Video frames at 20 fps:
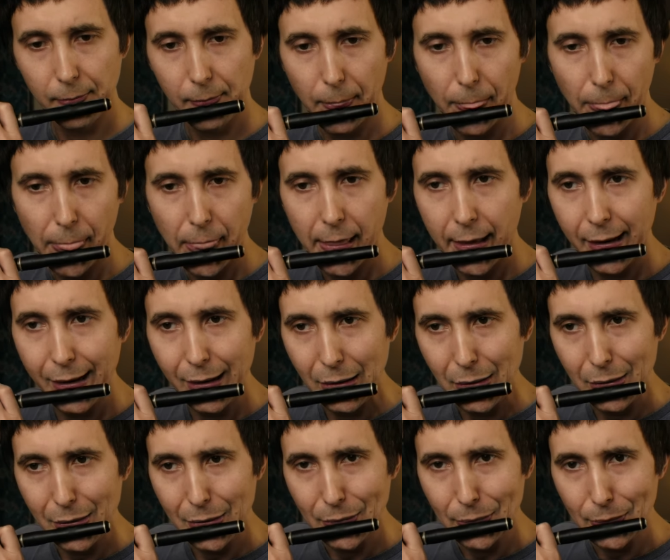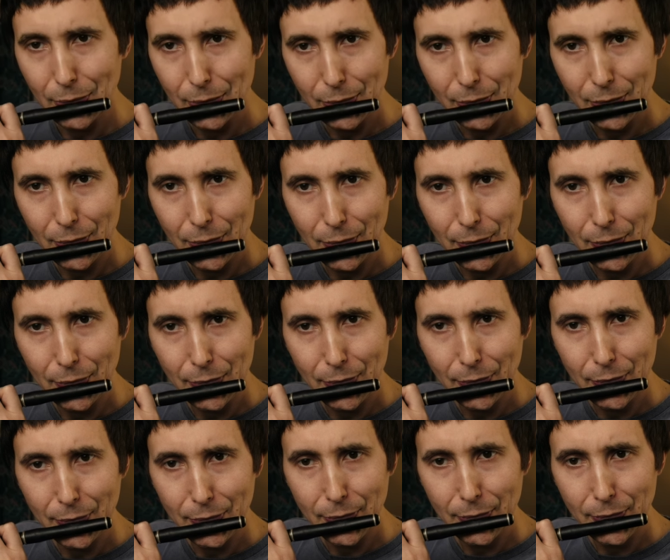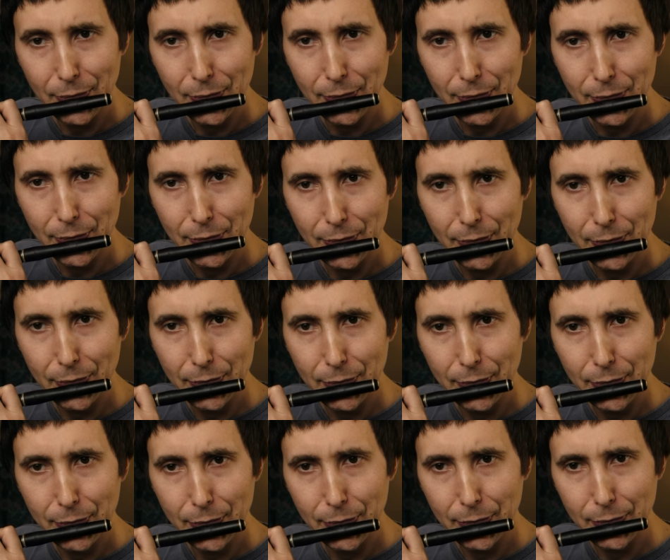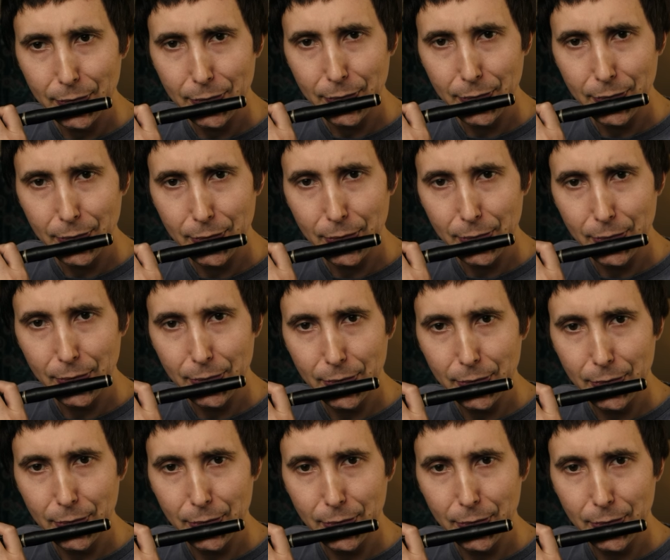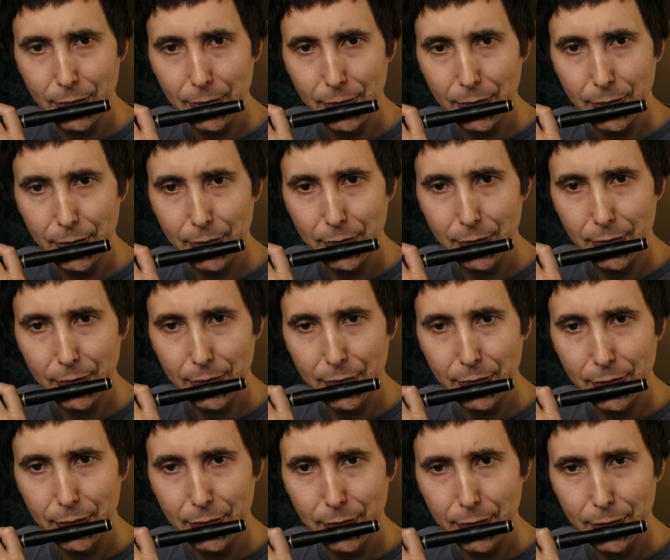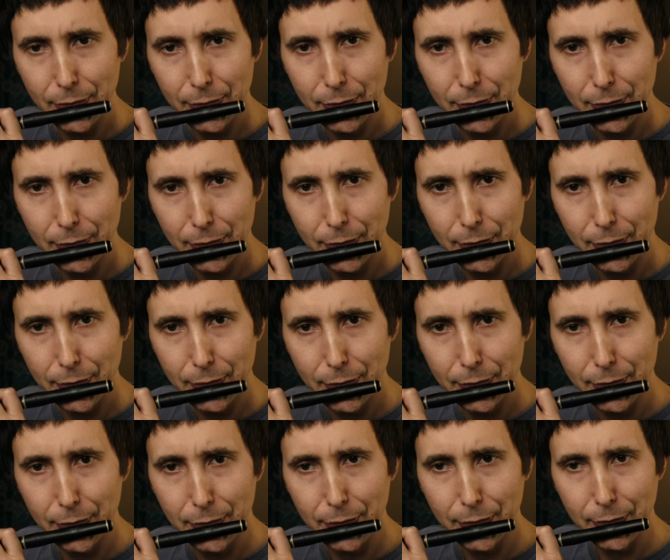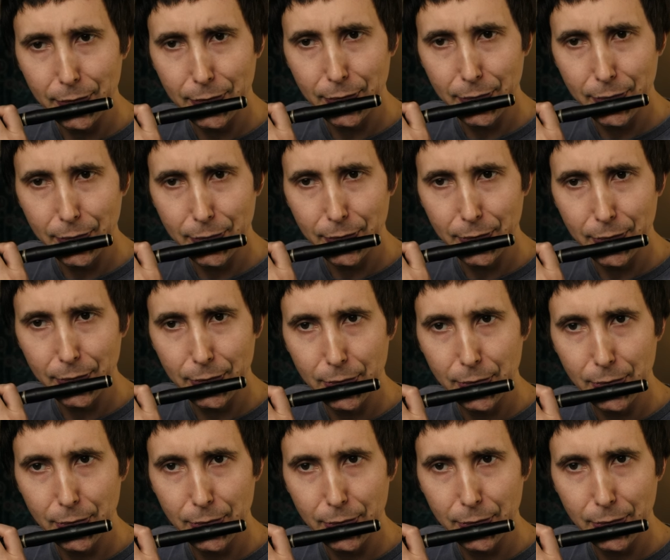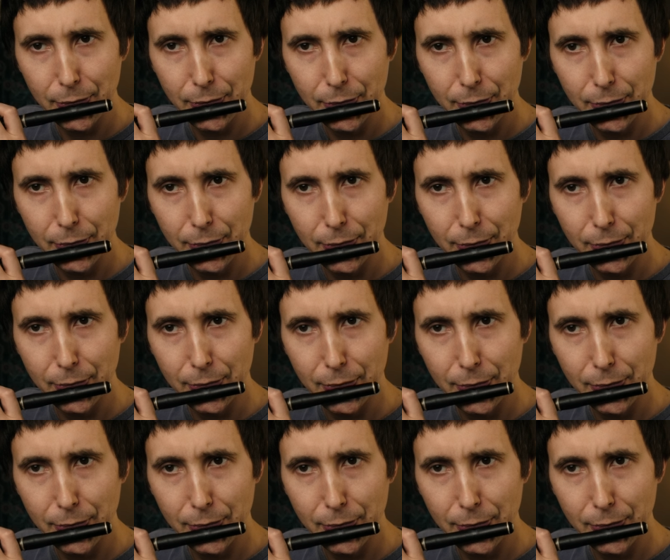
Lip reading: [no speech]